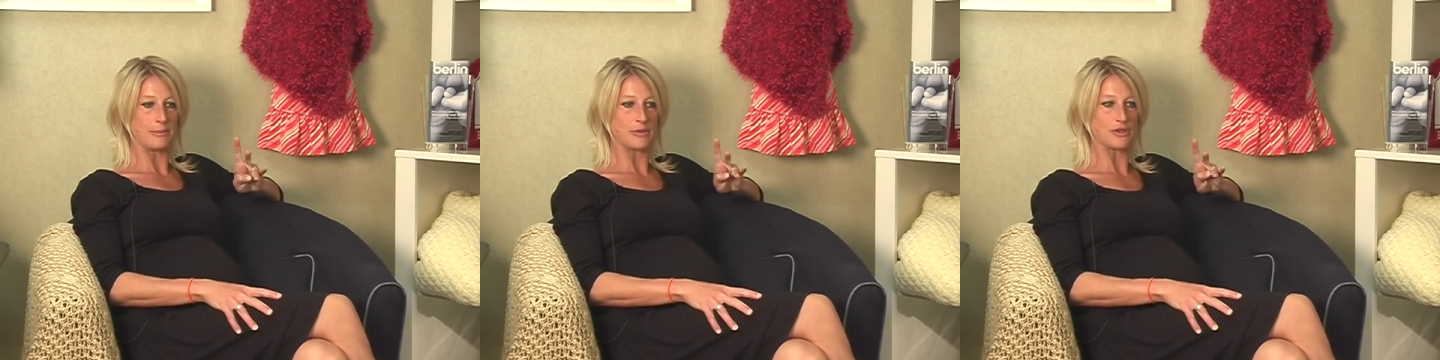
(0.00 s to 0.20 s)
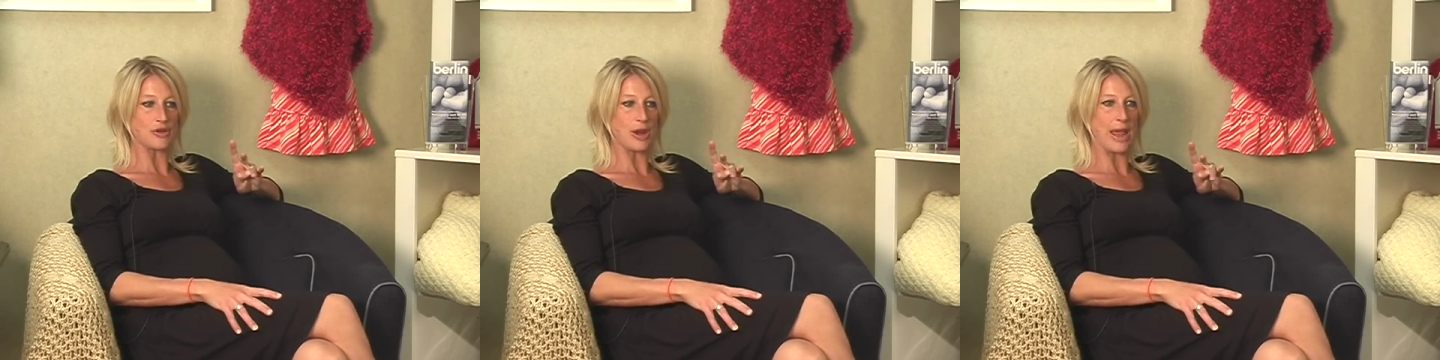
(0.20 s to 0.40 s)

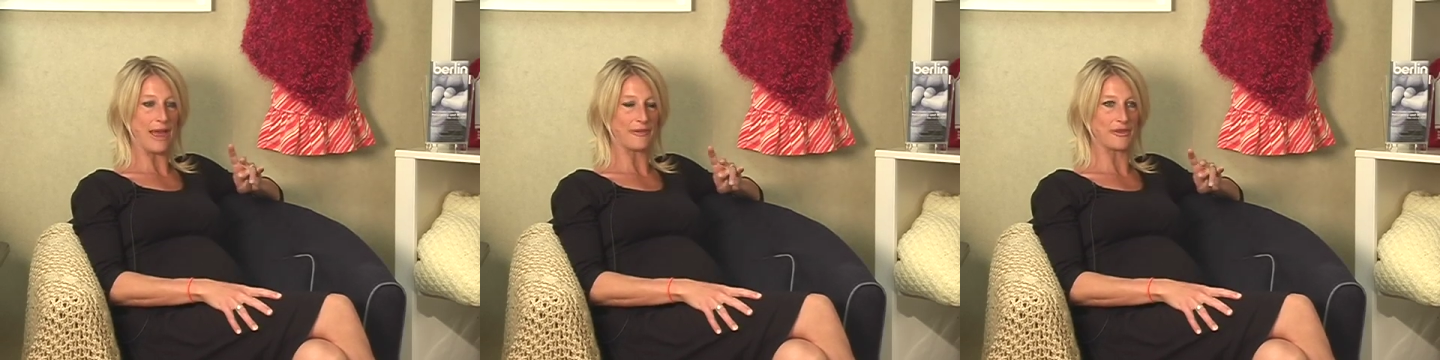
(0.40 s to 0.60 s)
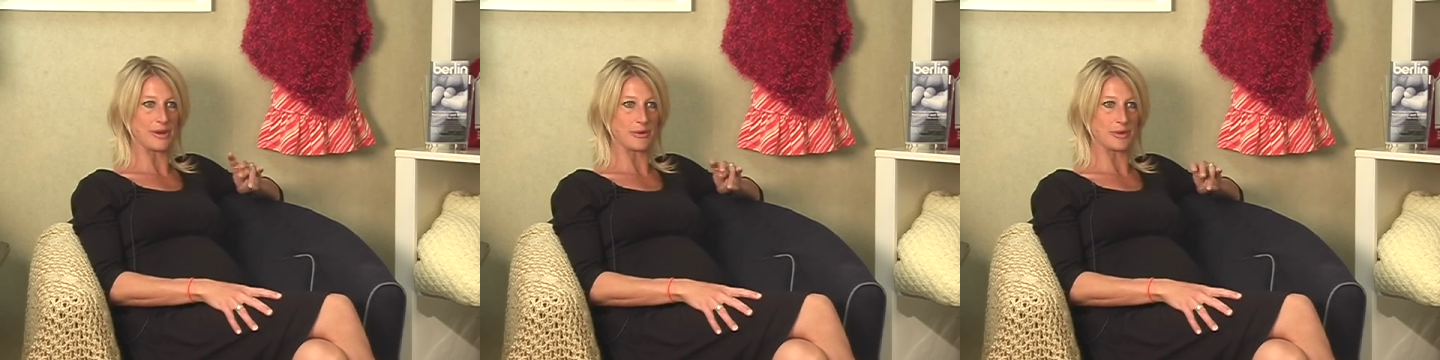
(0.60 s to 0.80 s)
straight
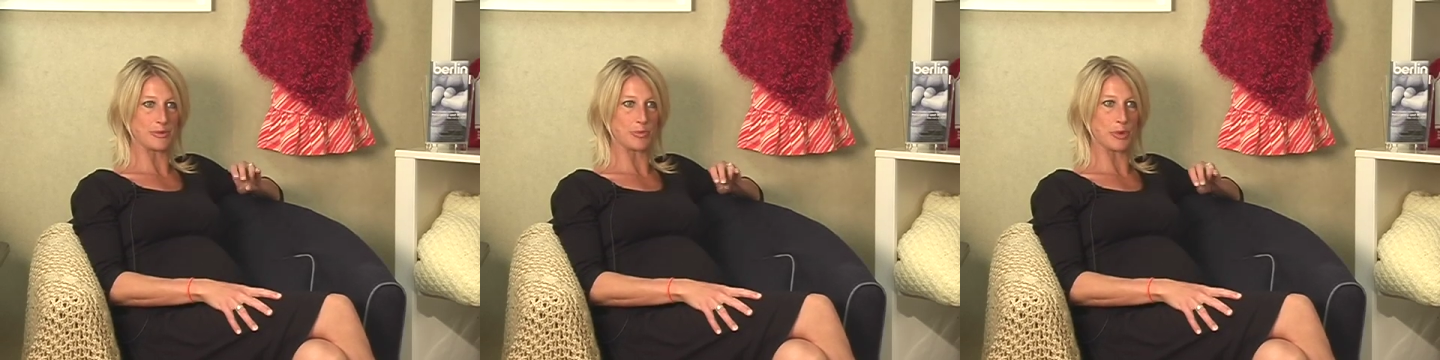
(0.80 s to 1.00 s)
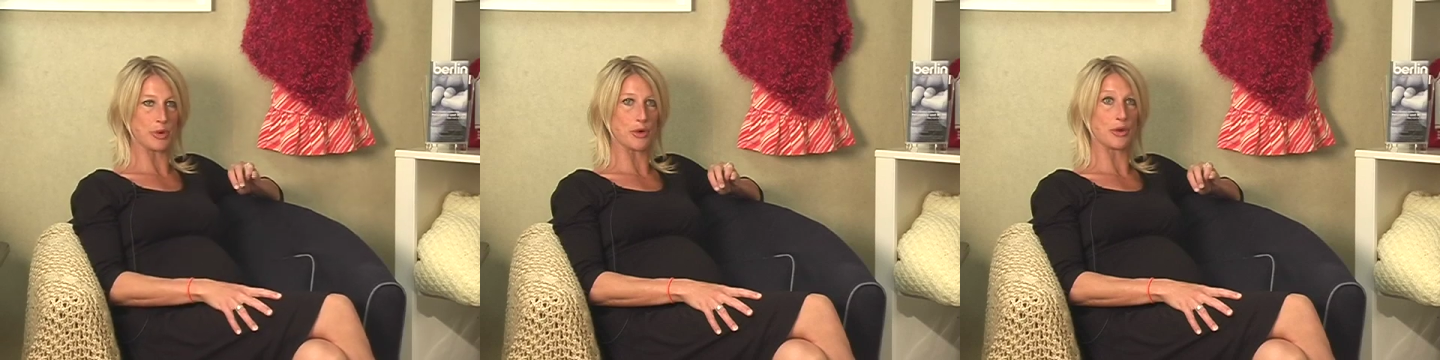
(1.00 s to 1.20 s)
after he was
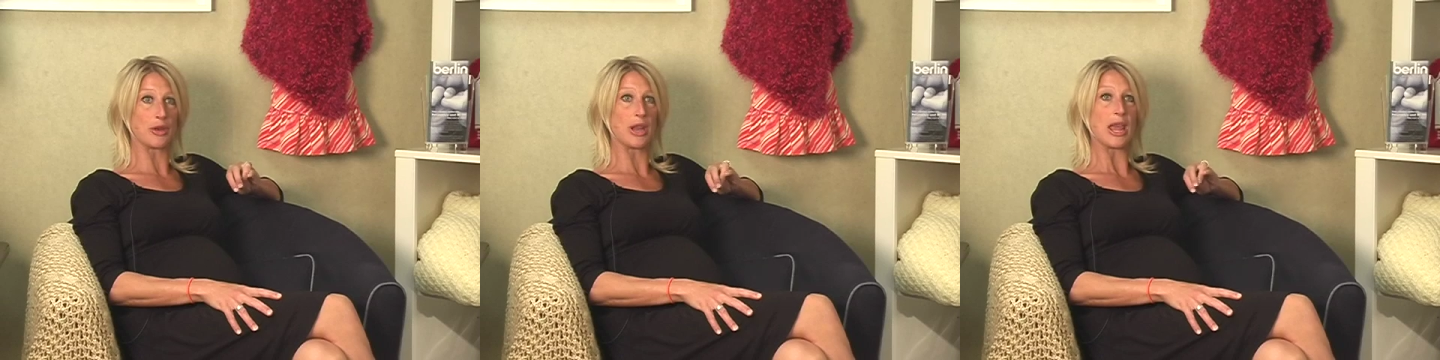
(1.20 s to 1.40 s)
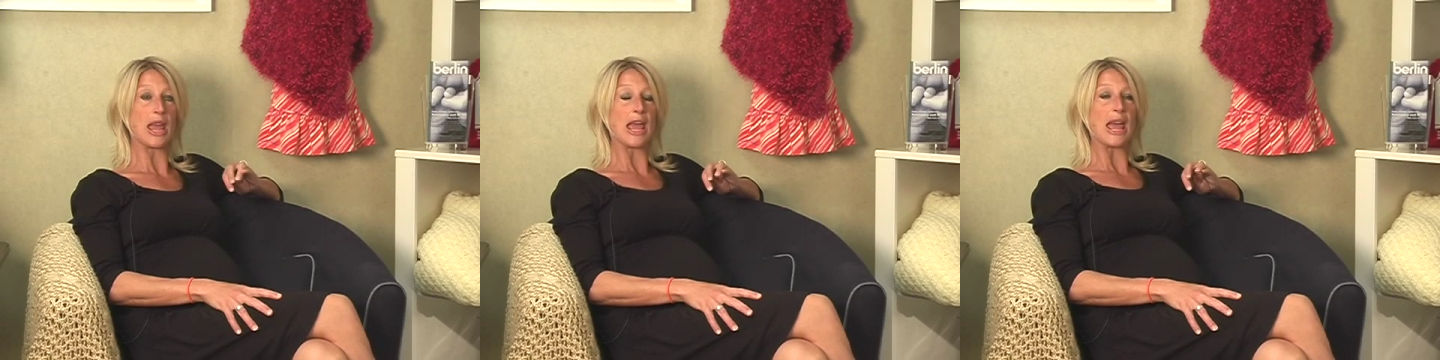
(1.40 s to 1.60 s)
born.